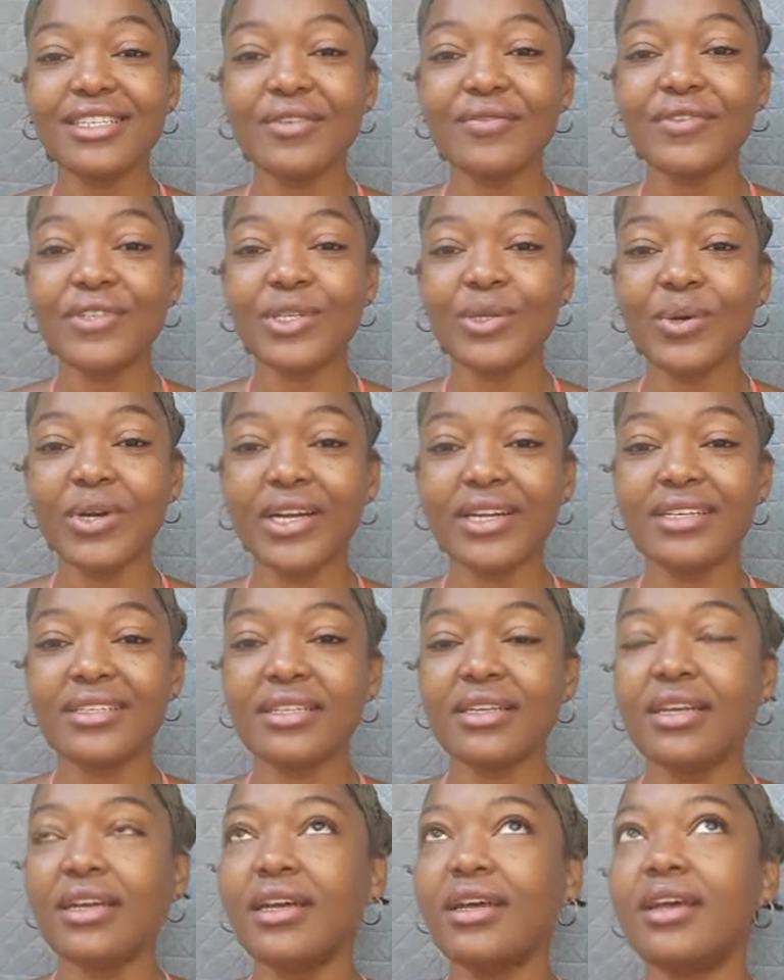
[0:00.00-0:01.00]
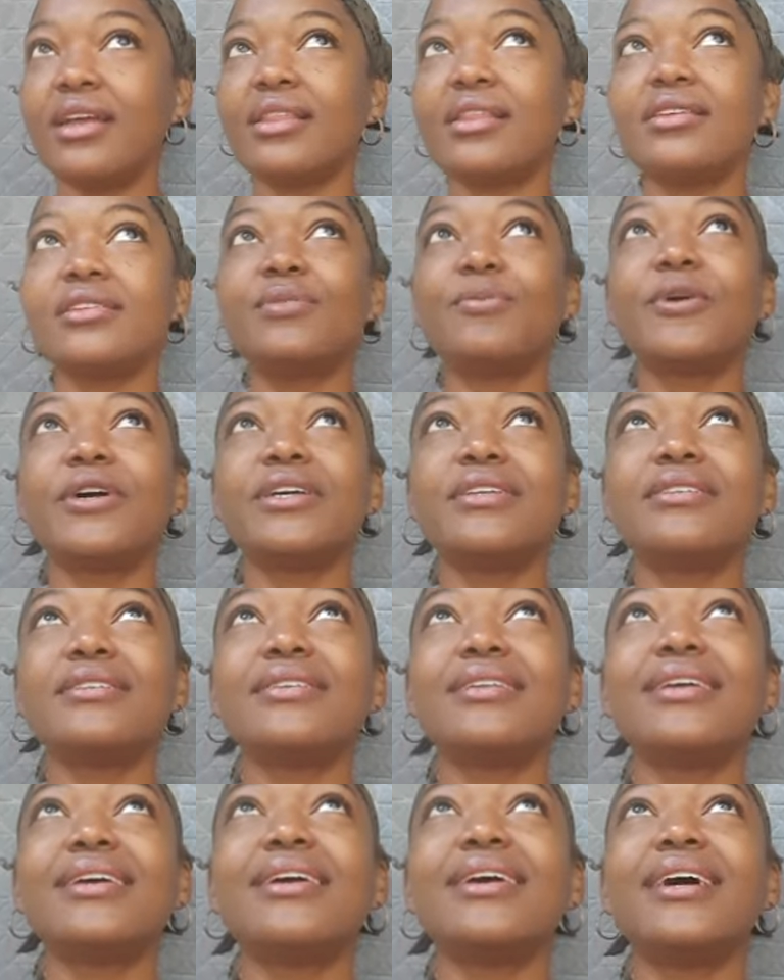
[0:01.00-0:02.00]
of swords this
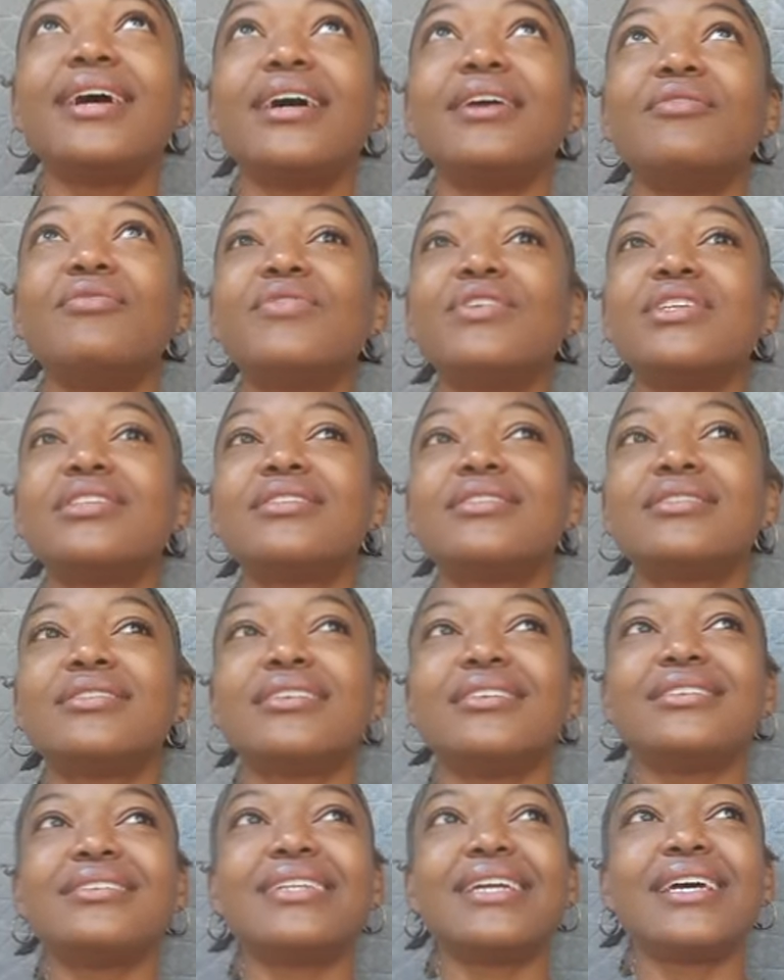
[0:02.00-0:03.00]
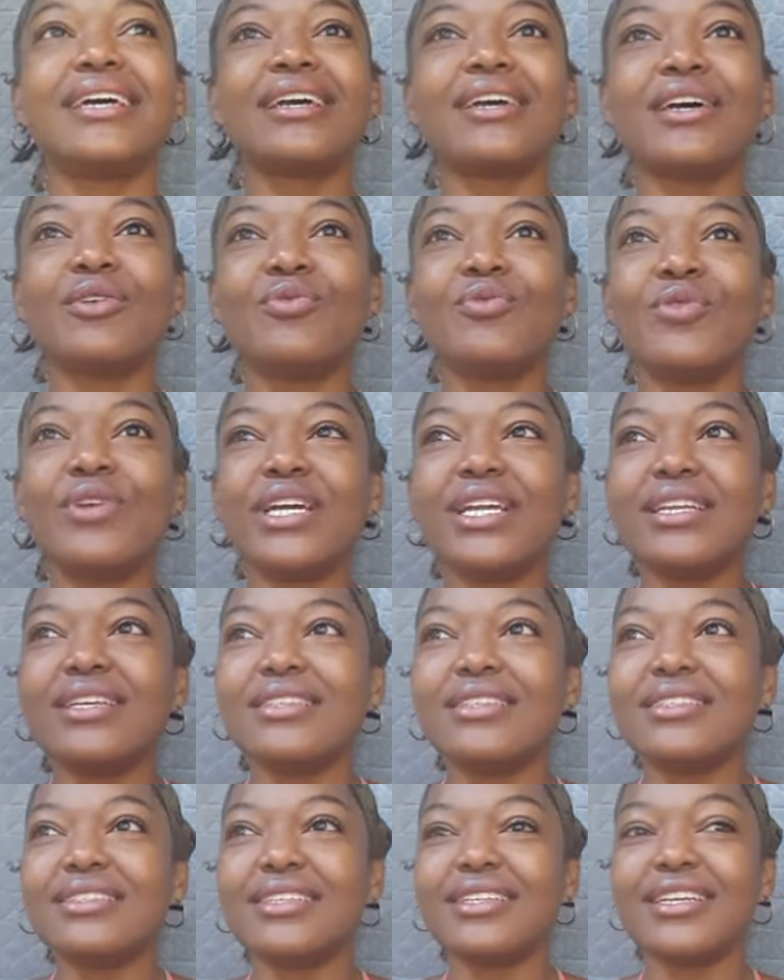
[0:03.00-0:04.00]
person they have this it's like a
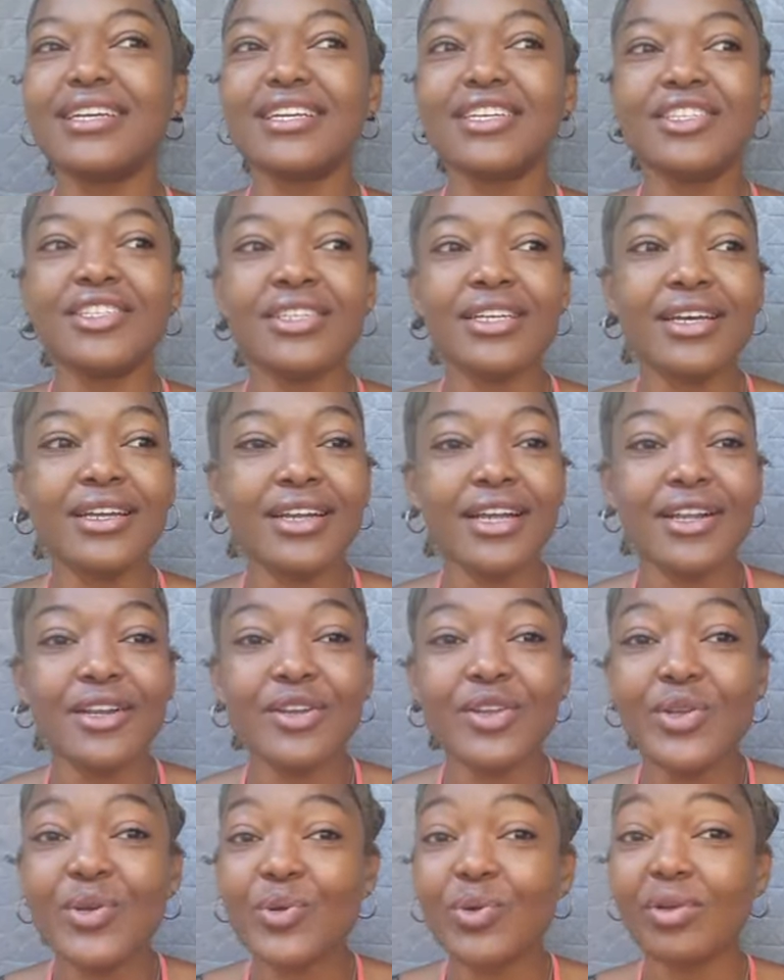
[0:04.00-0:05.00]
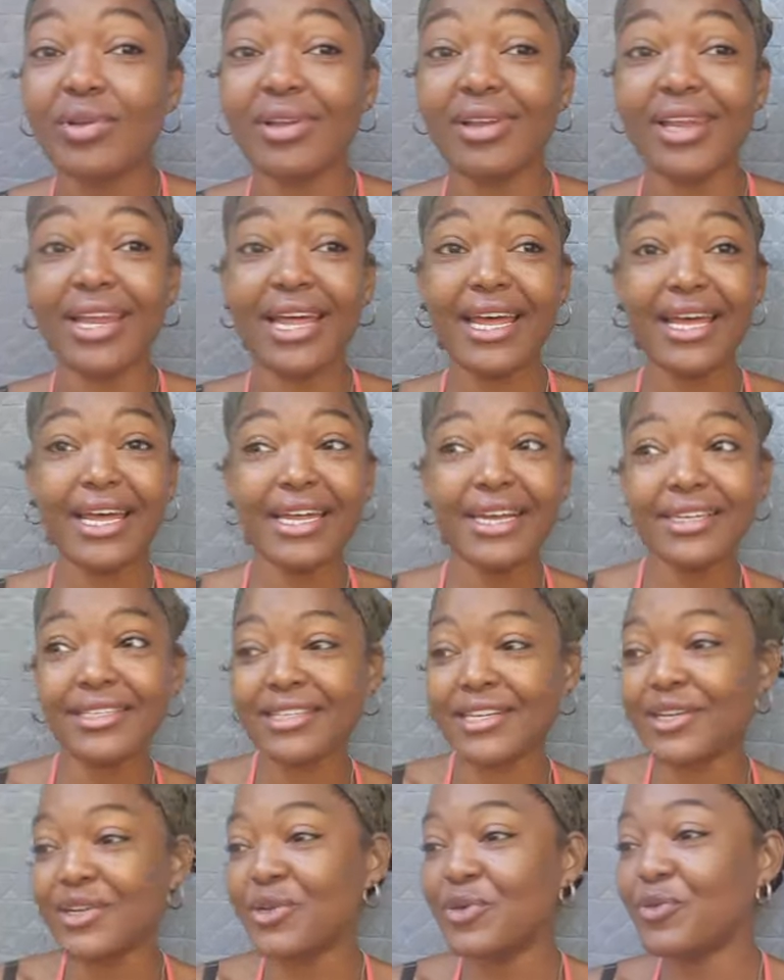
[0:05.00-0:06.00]
realization a new light
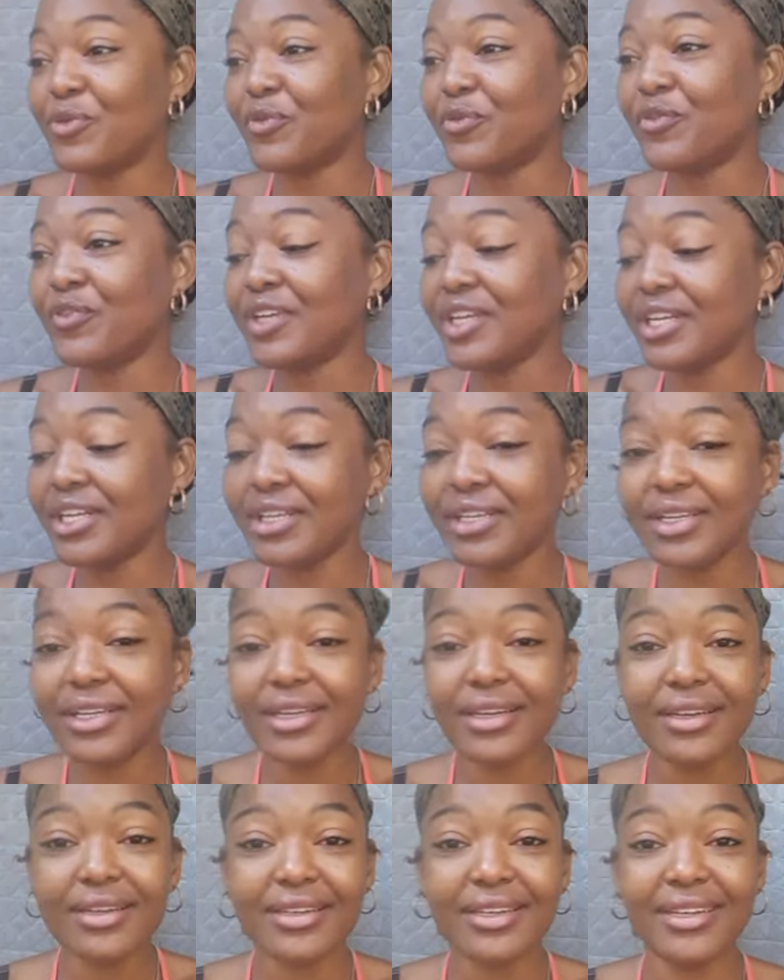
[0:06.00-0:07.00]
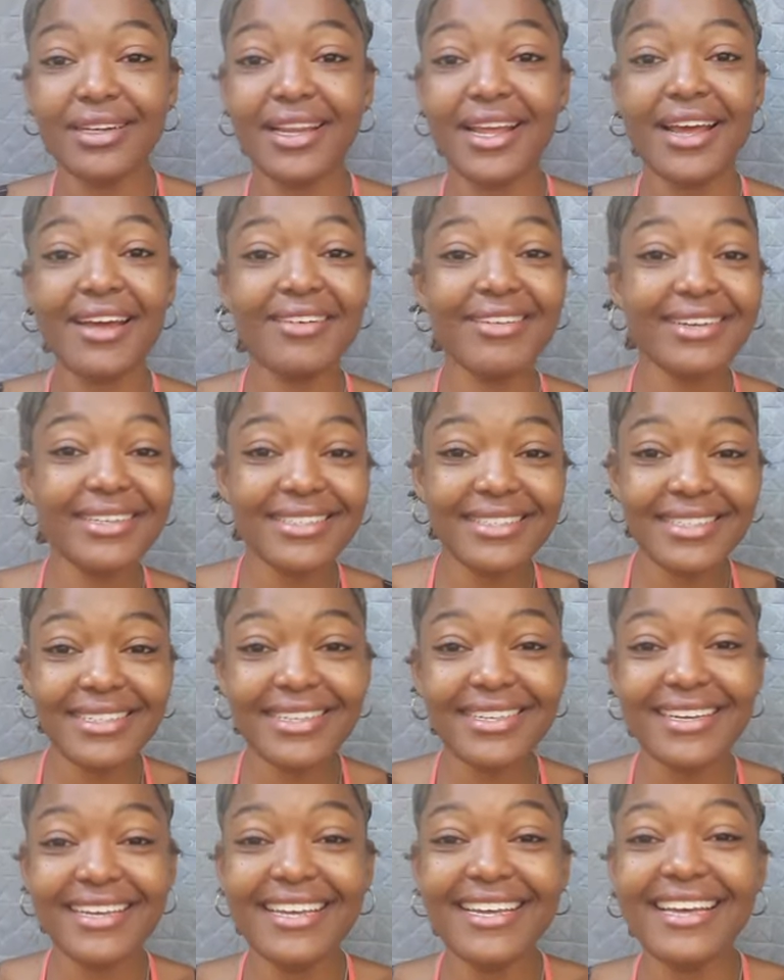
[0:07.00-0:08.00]
a new feeling
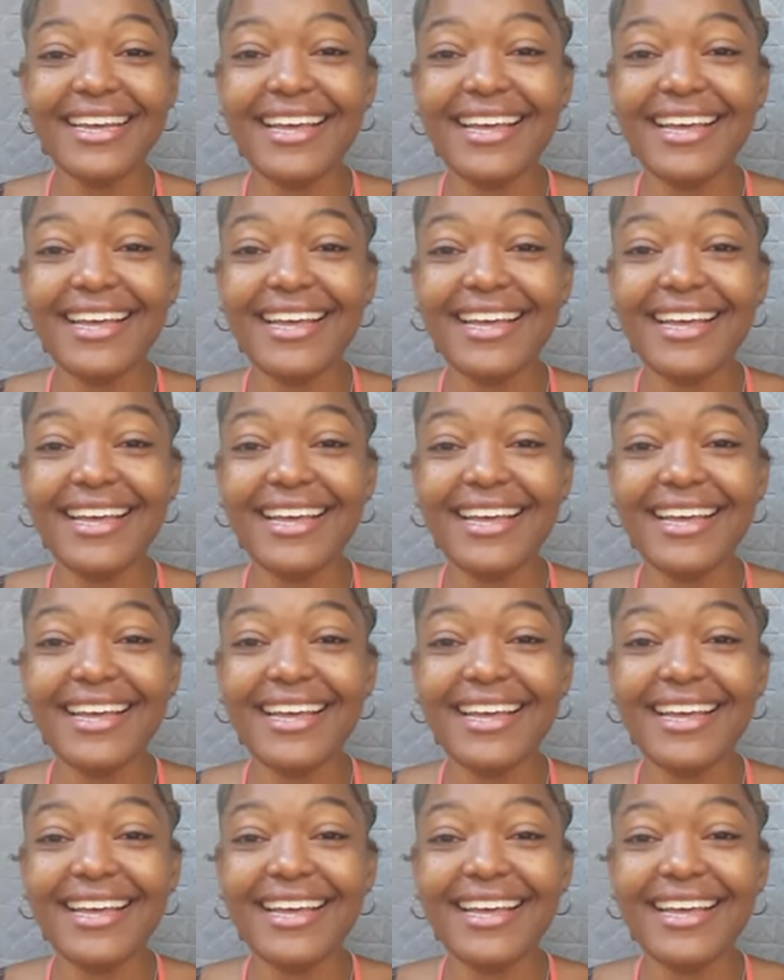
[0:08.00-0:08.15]
clarity